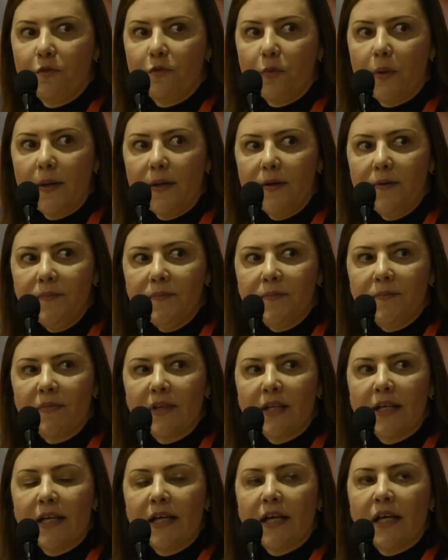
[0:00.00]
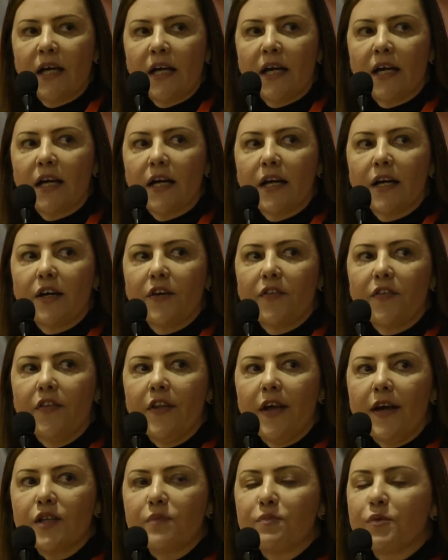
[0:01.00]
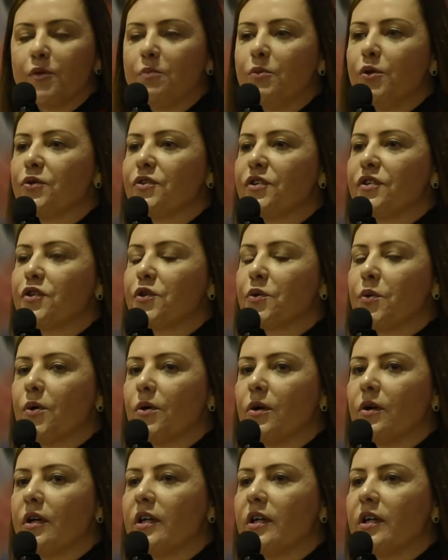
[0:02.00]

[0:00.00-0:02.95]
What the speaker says: one. Net Promoter Score